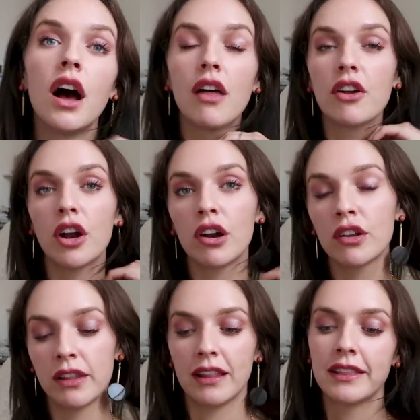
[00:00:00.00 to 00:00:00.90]
other
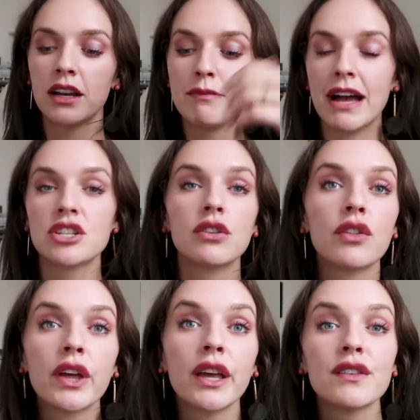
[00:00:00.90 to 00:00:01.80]
like little magical
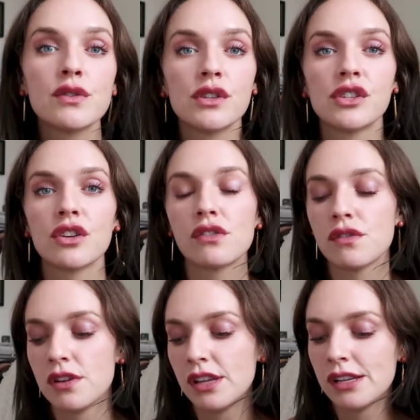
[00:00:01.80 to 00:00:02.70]
things you can
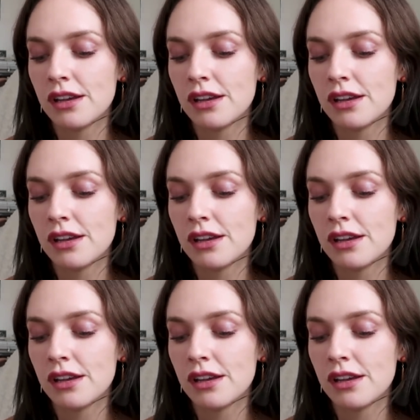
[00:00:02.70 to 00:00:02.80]
do.